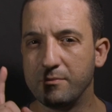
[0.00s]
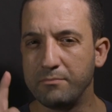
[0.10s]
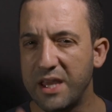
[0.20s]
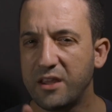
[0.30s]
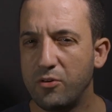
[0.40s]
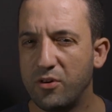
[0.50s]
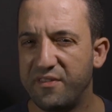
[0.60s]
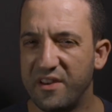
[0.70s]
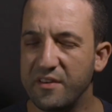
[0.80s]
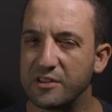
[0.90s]
make you a
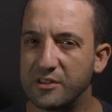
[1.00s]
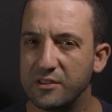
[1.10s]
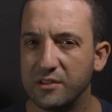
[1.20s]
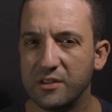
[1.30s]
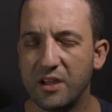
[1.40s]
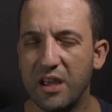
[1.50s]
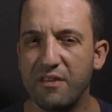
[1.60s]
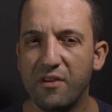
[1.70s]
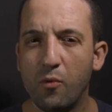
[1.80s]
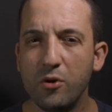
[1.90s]
favor.
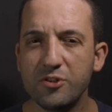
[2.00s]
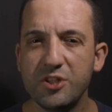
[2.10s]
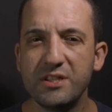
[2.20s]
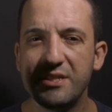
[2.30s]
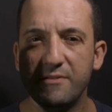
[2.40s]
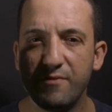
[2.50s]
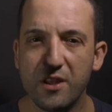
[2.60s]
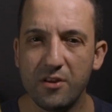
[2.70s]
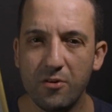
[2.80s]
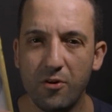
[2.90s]
If you're watching this
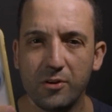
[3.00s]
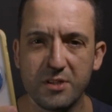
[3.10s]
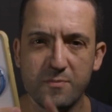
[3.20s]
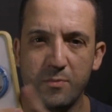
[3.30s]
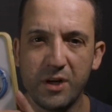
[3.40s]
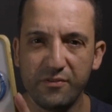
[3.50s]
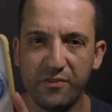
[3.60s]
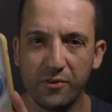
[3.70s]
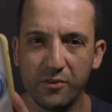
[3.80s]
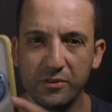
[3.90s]
video on a
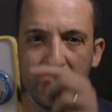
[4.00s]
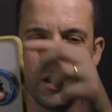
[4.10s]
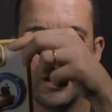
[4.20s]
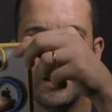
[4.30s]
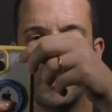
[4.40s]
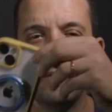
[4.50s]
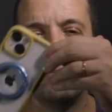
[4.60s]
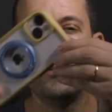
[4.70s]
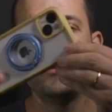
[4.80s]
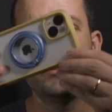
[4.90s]
smartphone,
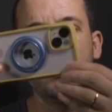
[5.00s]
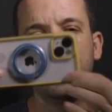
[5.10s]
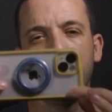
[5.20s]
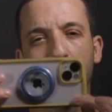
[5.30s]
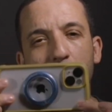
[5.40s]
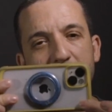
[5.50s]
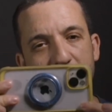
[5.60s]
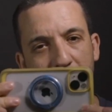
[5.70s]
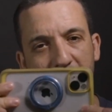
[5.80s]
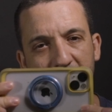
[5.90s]
put it in
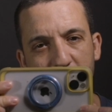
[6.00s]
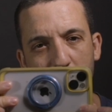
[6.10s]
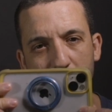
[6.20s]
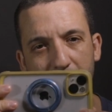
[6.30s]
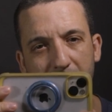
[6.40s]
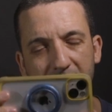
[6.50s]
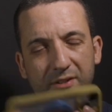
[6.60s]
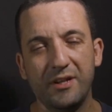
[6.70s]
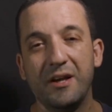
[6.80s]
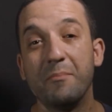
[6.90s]
horizontal mode,
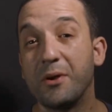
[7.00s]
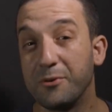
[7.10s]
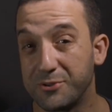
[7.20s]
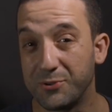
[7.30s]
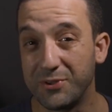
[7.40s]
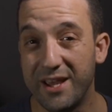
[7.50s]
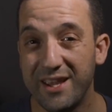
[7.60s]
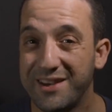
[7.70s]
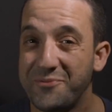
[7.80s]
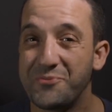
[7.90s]
because
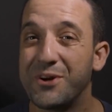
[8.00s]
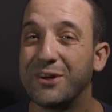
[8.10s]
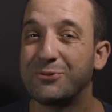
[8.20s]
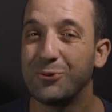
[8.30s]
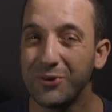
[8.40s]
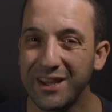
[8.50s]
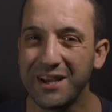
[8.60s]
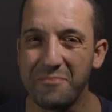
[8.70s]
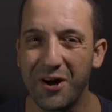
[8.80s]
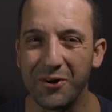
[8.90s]
today we are
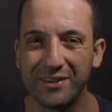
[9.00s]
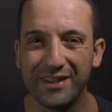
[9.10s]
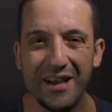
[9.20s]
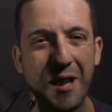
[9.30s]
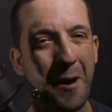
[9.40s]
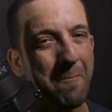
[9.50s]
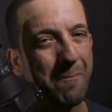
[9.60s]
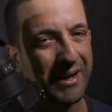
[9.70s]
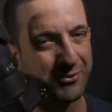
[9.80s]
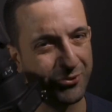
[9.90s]
talking about
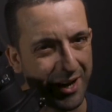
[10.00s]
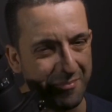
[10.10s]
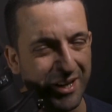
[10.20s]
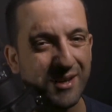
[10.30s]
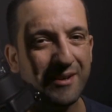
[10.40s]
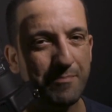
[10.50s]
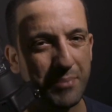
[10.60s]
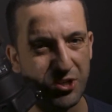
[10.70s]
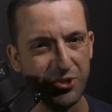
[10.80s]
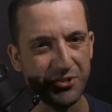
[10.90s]
panorama
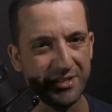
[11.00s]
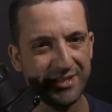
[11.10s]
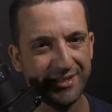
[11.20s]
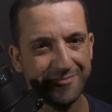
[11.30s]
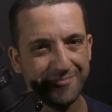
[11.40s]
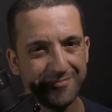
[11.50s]
pictures.